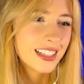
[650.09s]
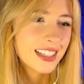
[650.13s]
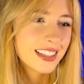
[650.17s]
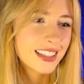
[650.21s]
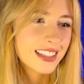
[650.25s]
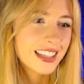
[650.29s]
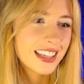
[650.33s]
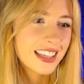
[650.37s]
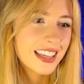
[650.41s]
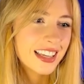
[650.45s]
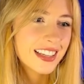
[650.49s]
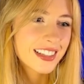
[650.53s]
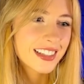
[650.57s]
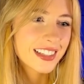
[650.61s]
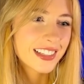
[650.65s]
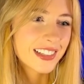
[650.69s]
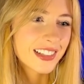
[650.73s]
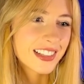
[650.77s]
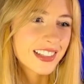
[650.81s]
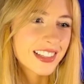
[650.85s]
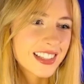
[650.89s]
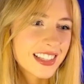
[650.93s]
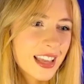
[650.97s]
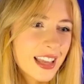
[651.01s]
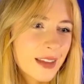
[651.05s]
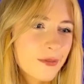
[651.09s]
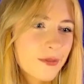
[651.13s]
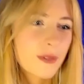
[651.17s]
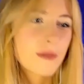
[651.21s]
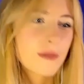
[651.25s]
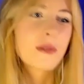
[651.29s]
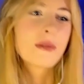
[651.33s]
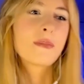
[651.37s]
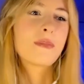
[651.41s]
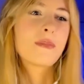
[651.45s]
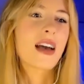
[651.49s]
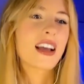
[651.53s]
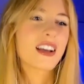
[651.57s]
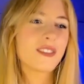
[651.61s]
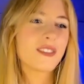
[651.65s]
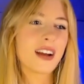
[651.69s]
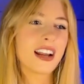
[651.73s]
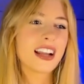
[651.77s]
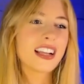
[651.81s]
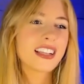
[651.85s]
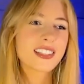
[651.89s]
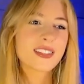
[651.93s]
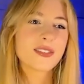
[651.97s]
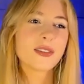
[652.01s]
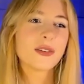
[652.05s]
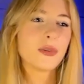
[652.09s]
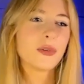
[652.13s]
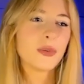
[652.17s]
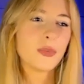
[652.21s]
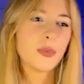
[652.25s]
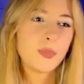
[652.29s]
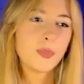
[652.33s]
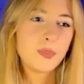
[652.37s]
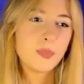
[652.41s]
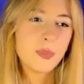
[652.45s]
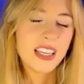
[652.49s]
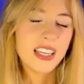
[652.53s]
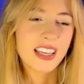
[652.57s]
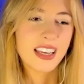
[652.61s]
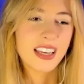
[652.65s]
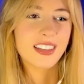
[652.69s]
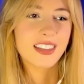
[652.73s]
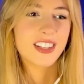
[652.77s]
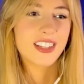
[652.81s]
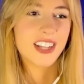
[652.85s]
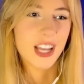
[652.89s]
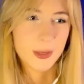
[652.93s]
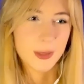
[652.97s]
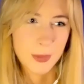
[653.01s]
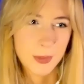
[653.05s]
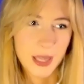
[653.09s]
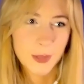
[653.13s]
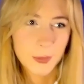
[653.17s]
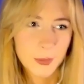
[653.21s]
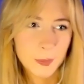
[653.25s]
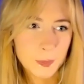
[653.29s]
the king cannot escape from the back rank, so it would be a checkmate.